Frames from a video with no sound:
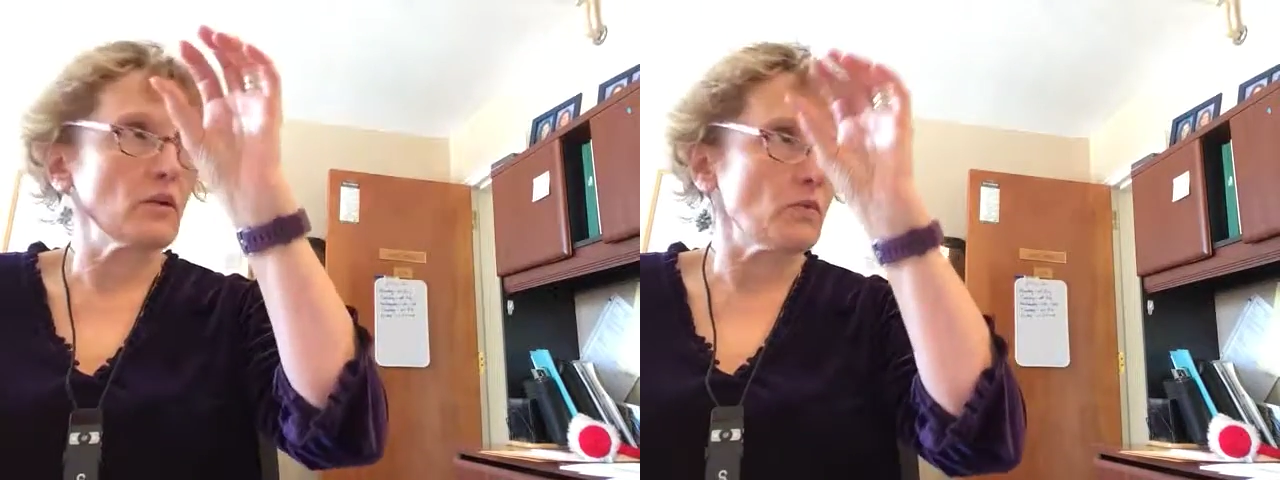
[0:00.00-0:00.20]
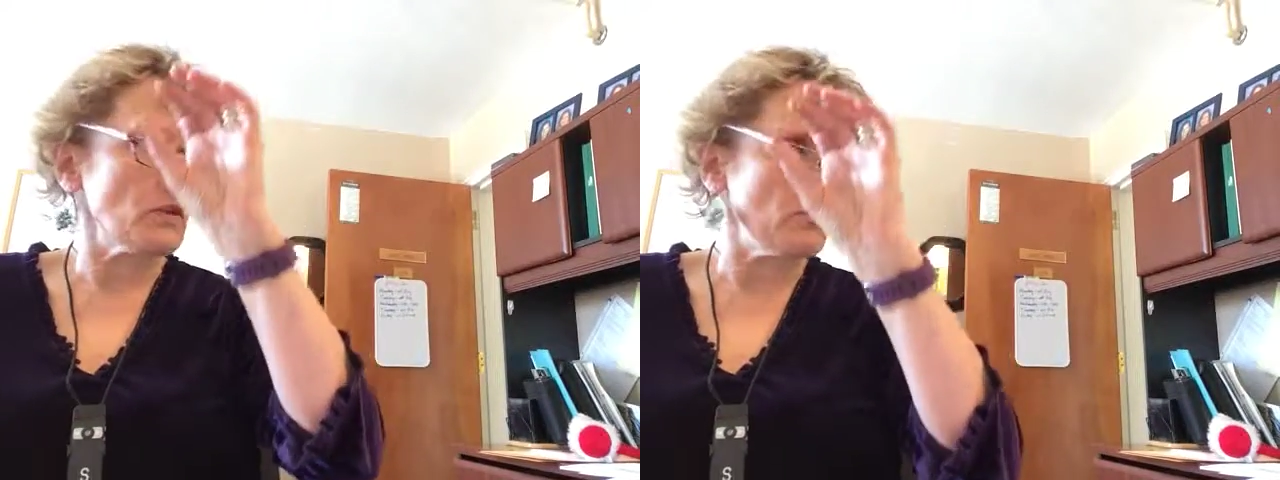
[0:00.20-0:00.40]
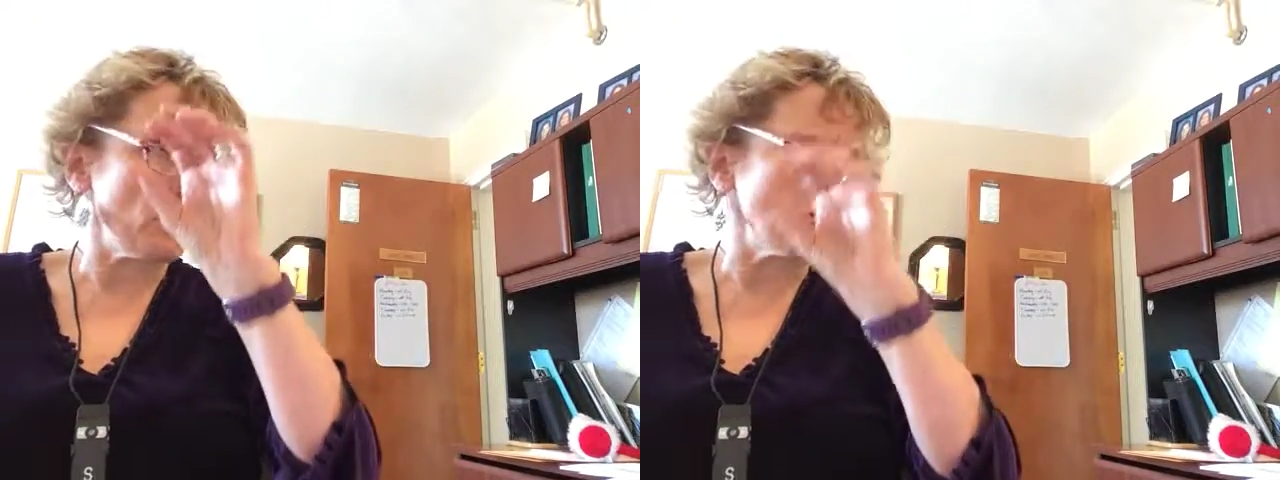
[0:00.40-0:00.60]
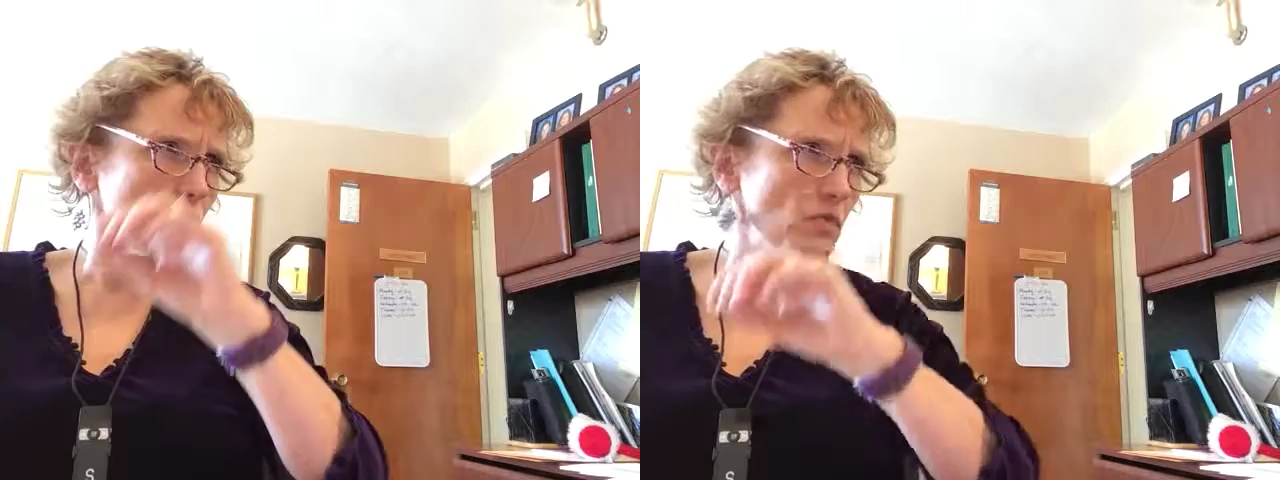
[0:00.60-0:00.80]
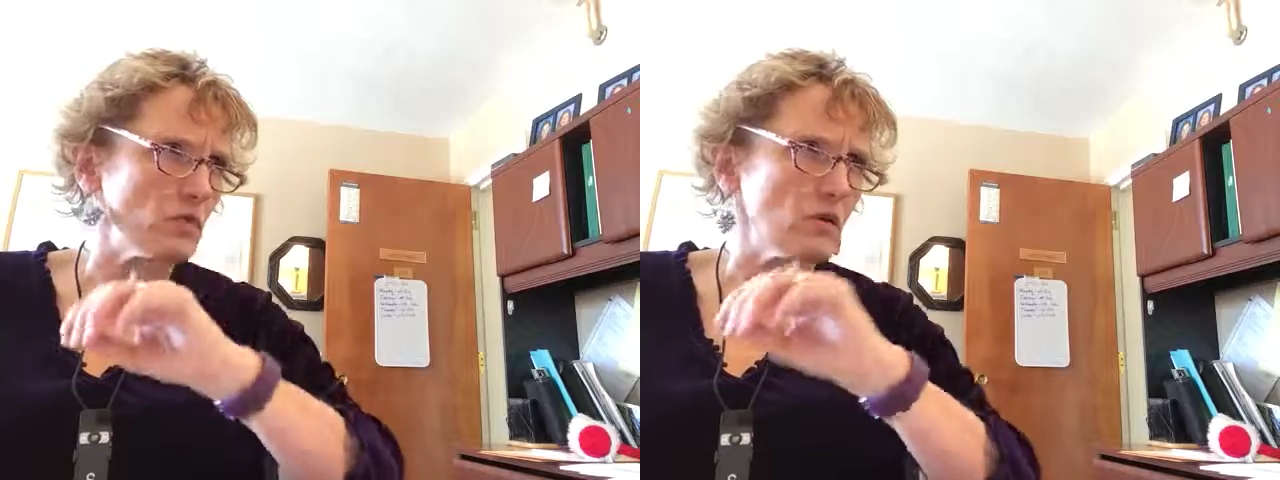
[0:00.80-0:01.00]
there where the
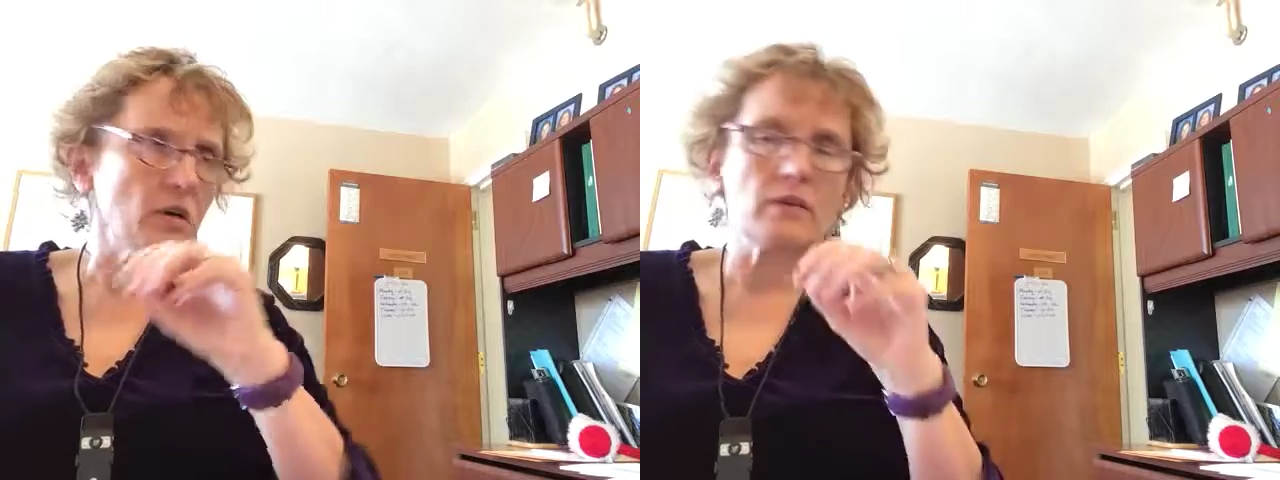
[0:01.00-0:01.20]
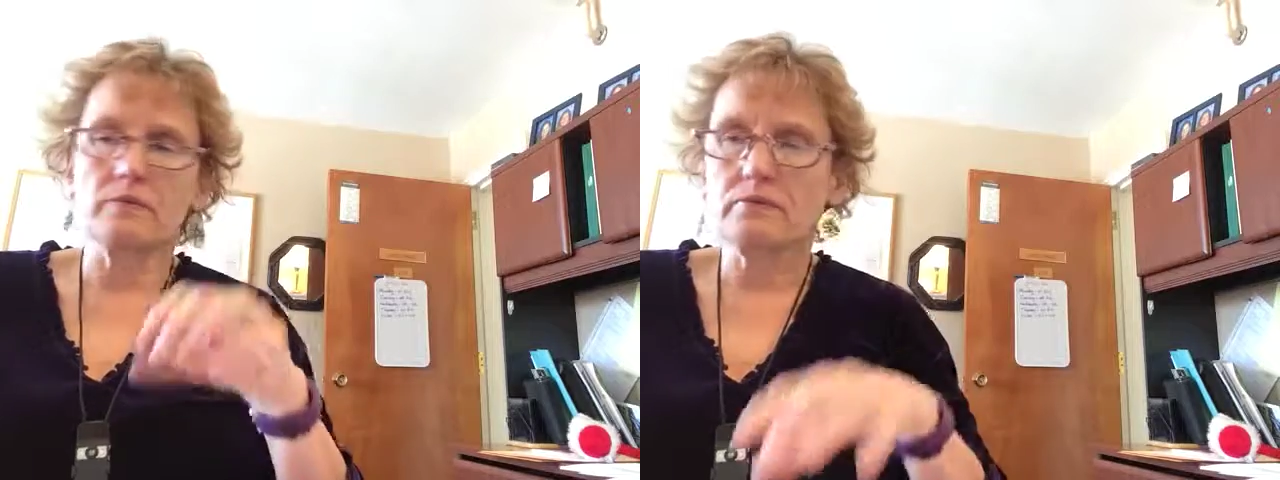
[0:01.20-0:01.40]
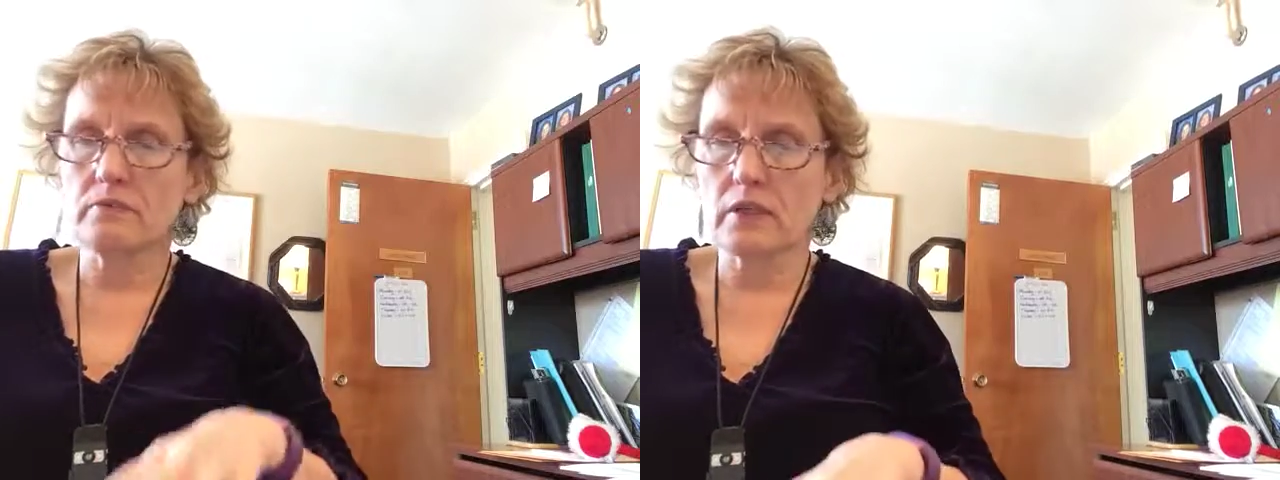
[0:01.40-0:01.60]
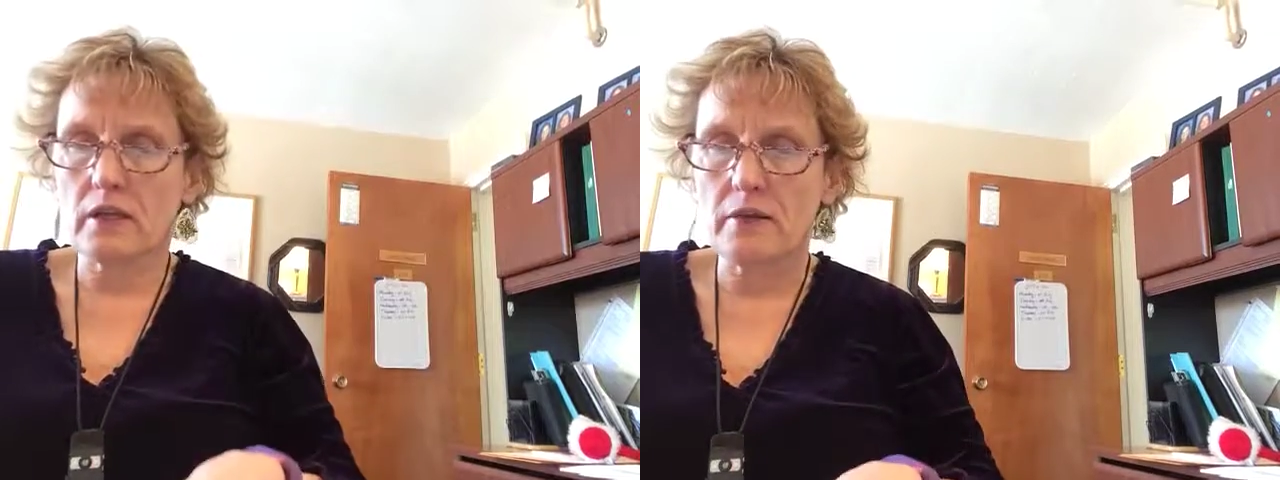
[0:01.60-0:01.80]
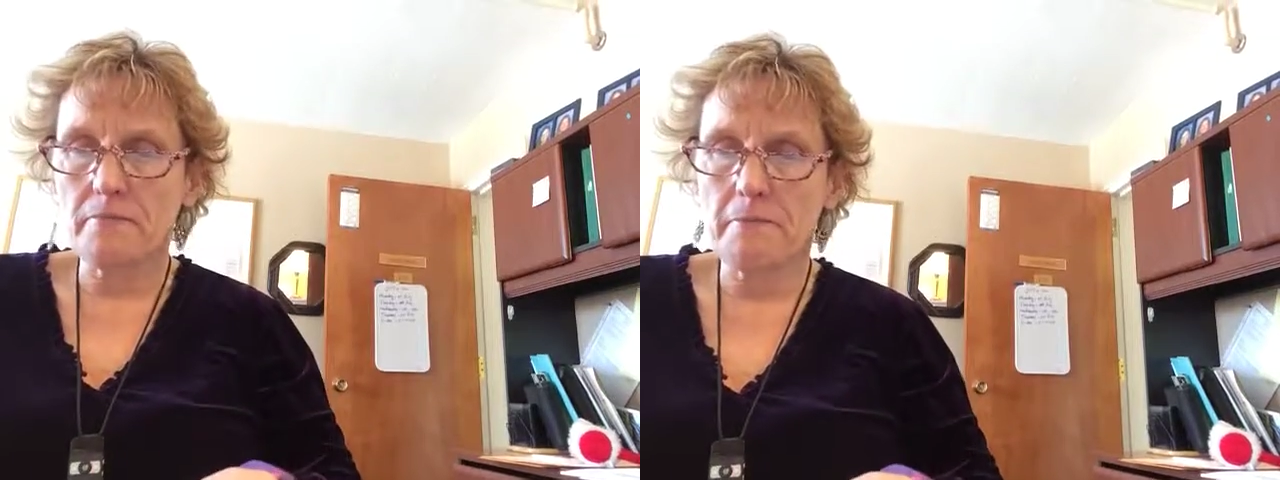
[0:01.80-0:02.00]
modules are.
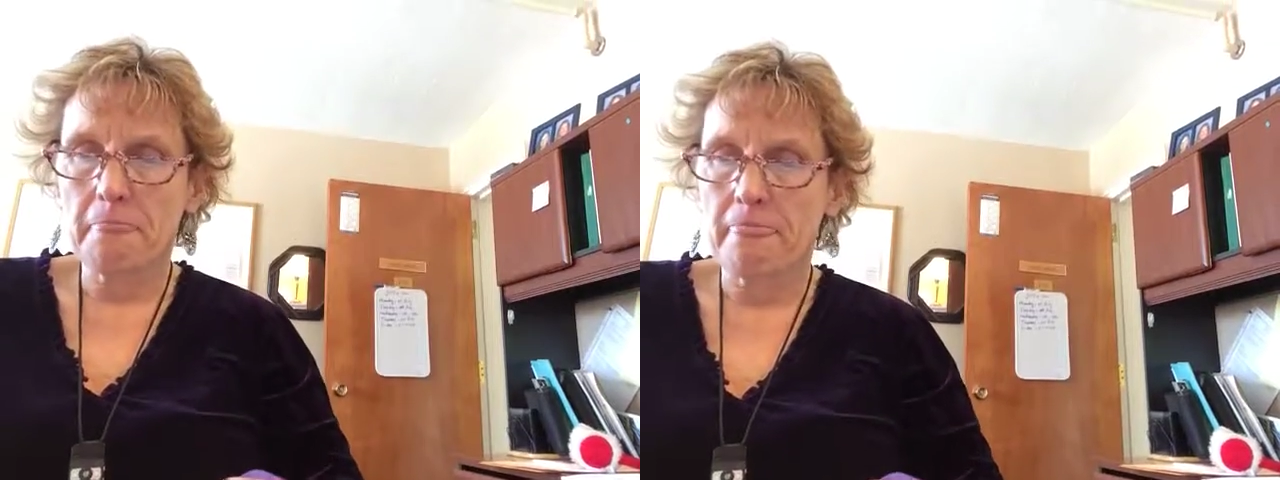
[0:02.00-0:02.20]
Okay.